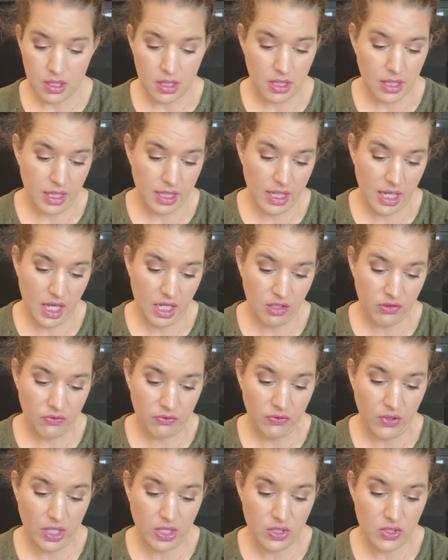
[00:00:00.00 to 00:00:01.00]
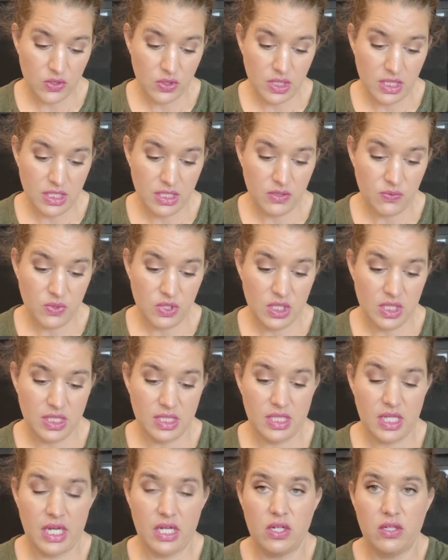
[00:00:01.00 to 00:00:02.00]
I have Fall Treats, which is
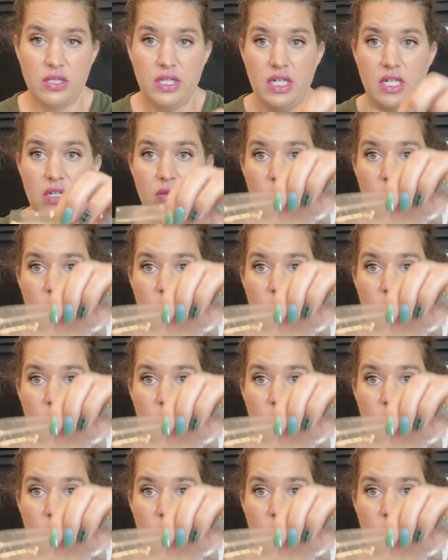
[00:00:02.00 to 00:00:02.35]
cider lane and